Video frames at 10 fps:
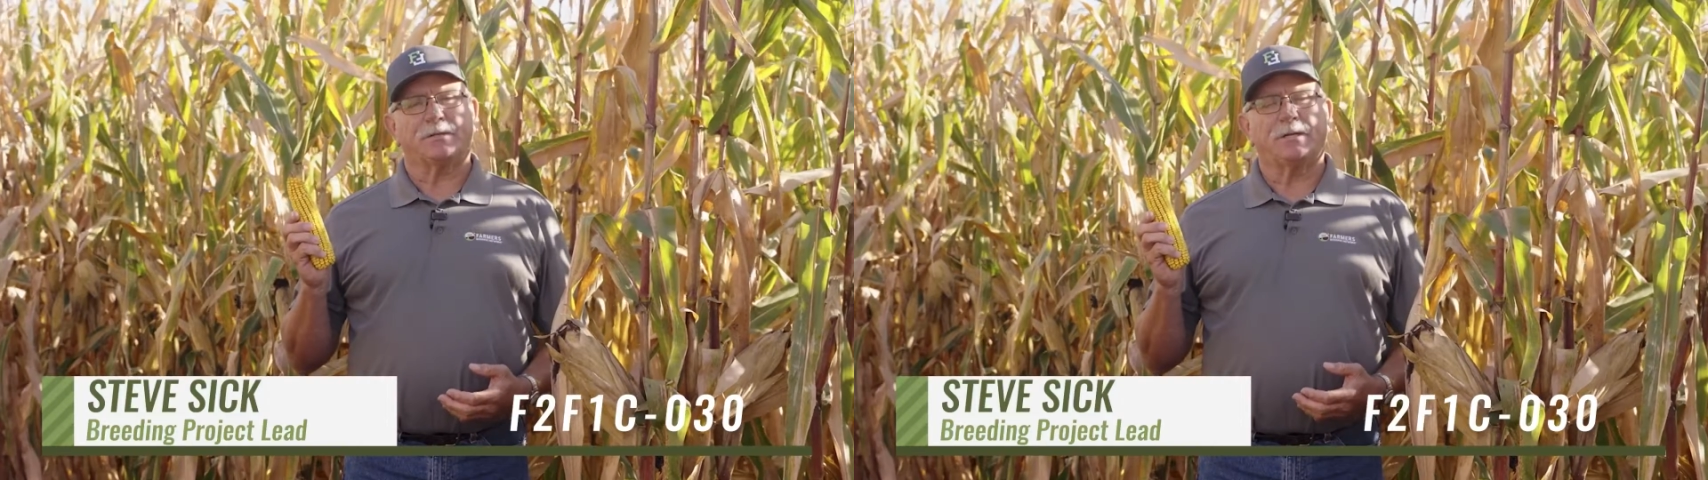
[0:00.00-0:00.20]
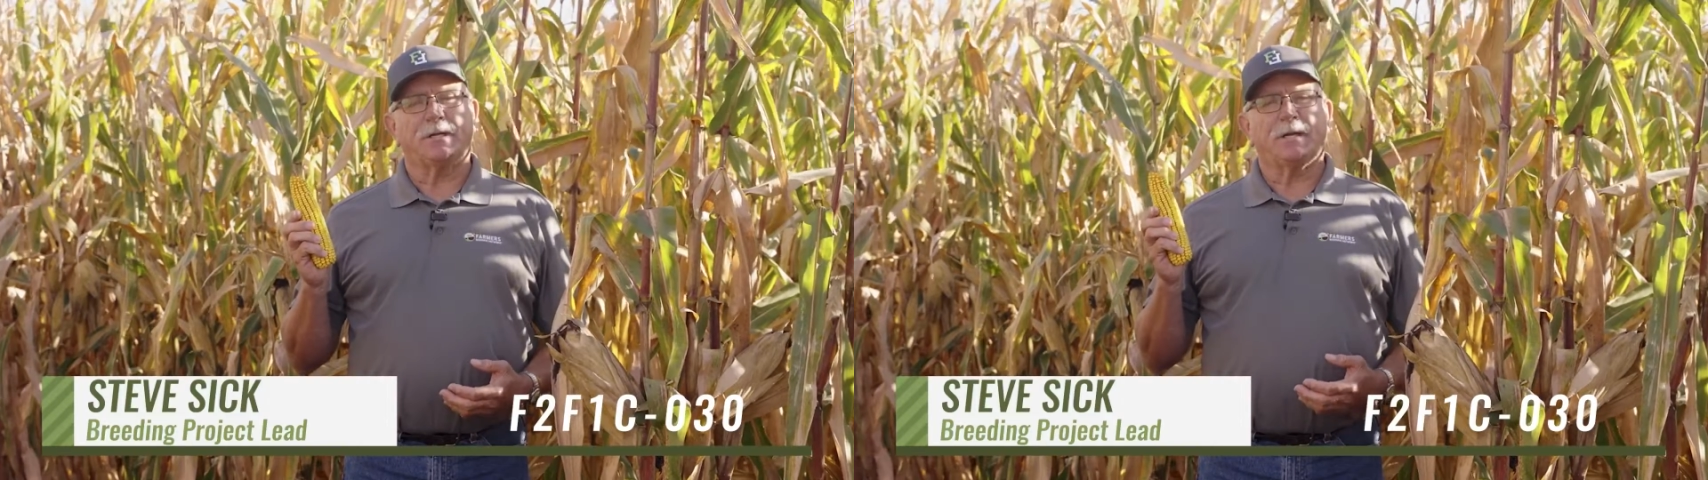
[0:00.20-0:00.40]

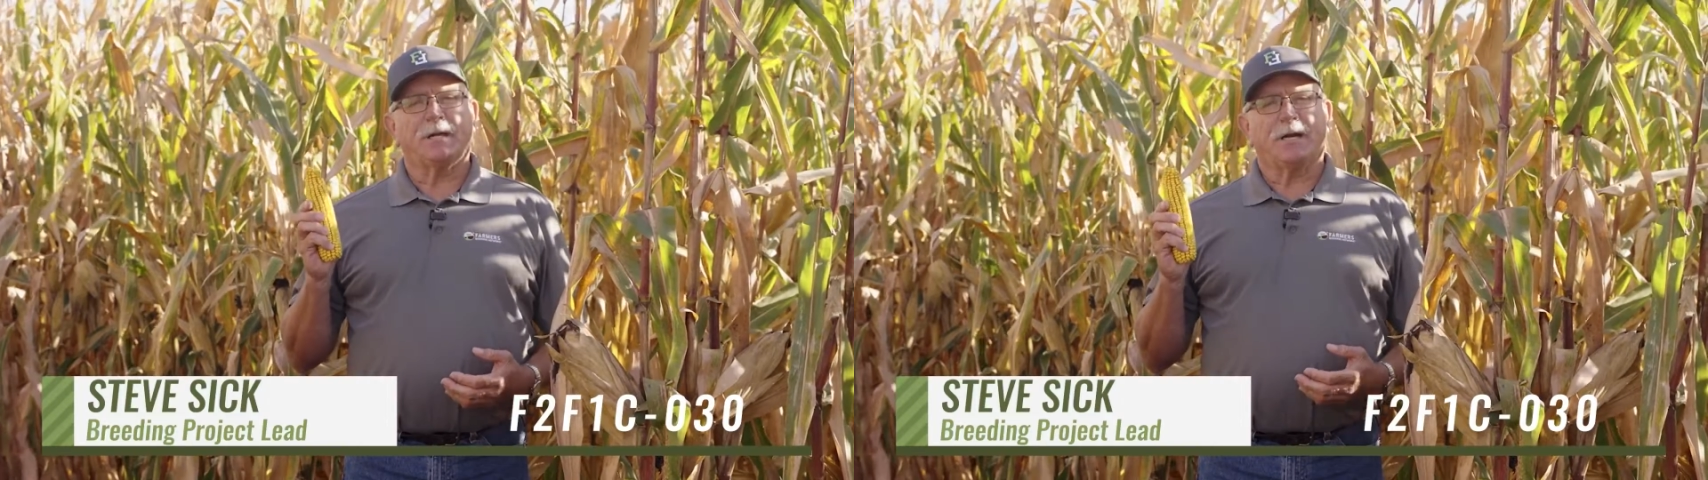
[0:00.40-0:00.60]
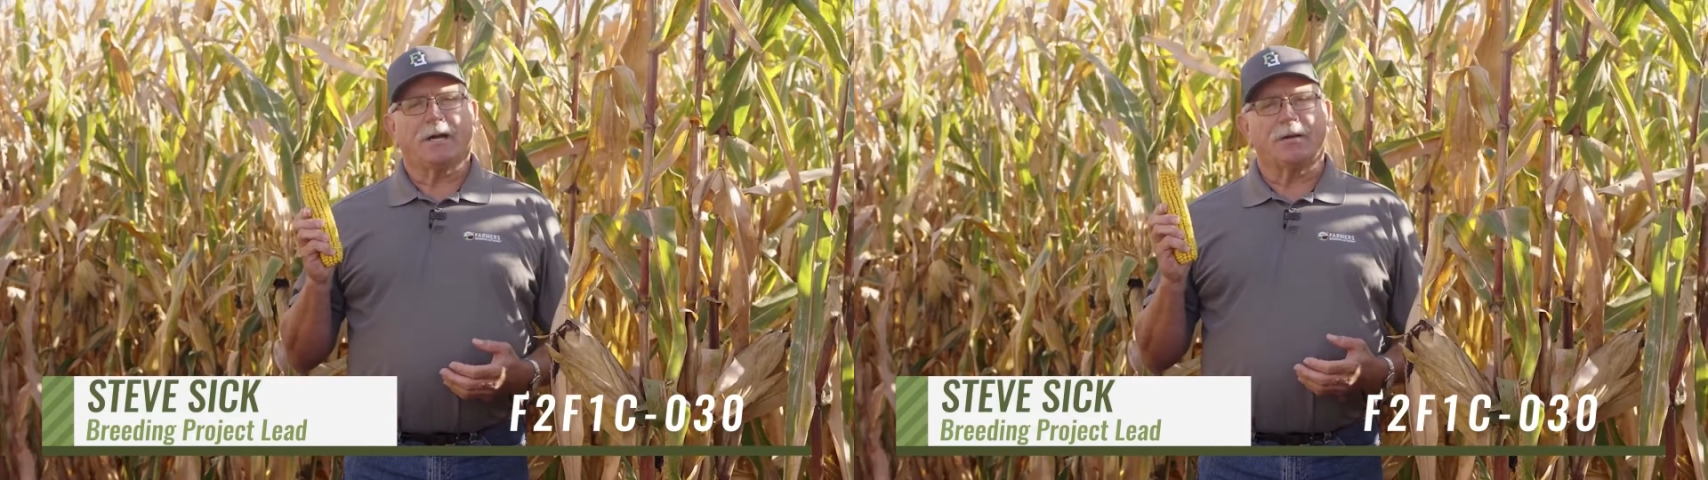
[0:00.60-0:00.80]

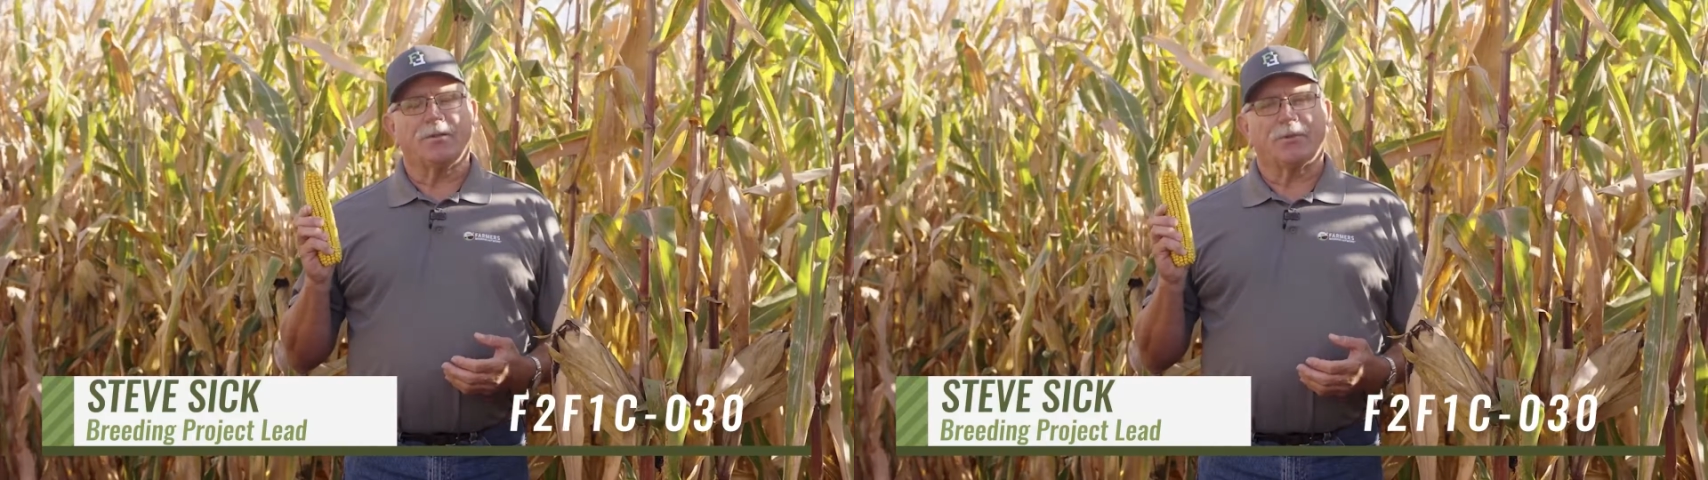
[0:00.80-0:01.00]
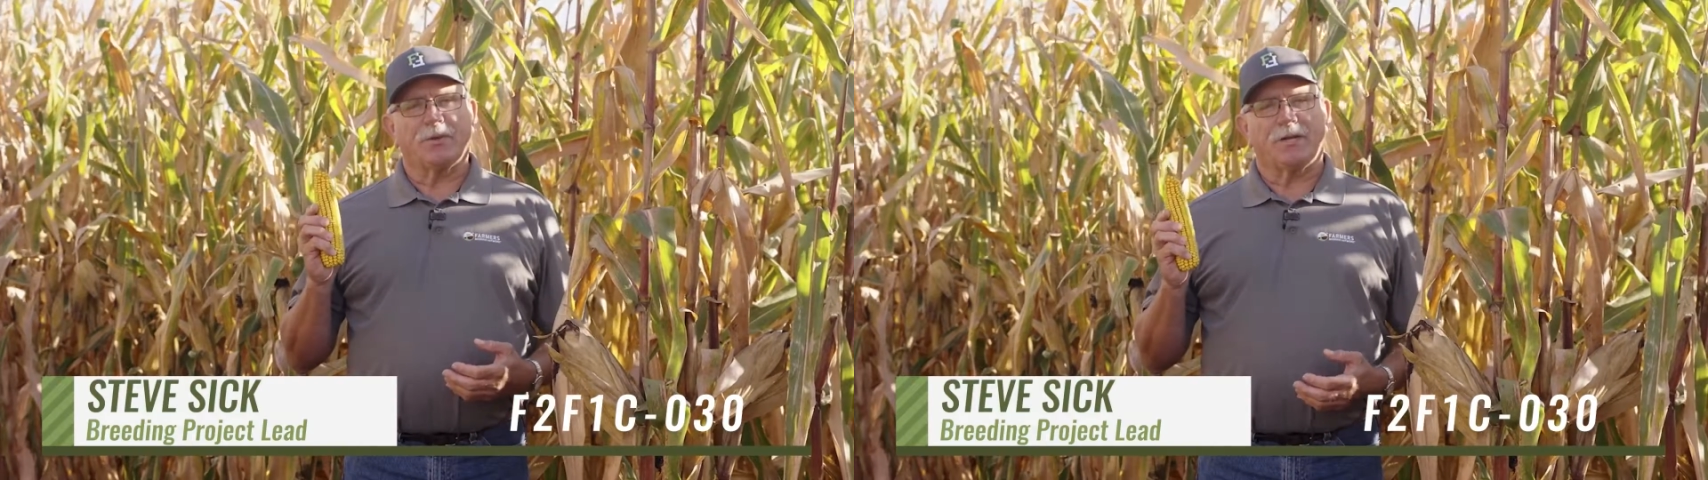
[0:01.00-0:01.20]

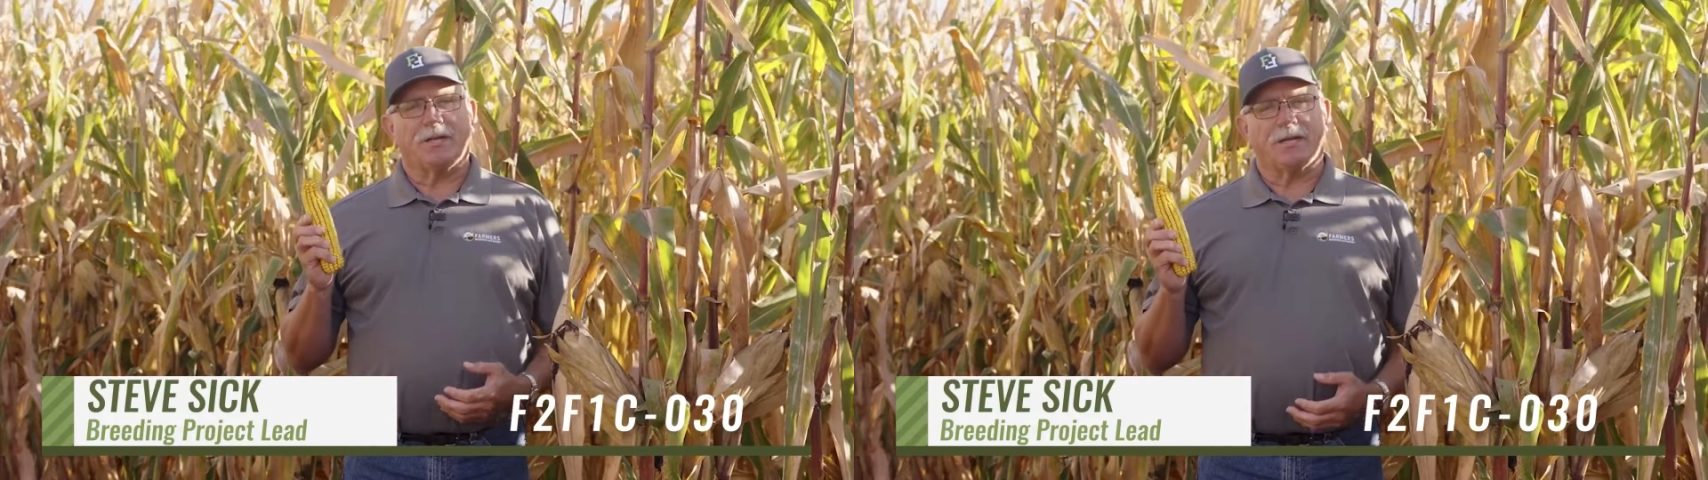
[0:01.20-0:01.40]
103 day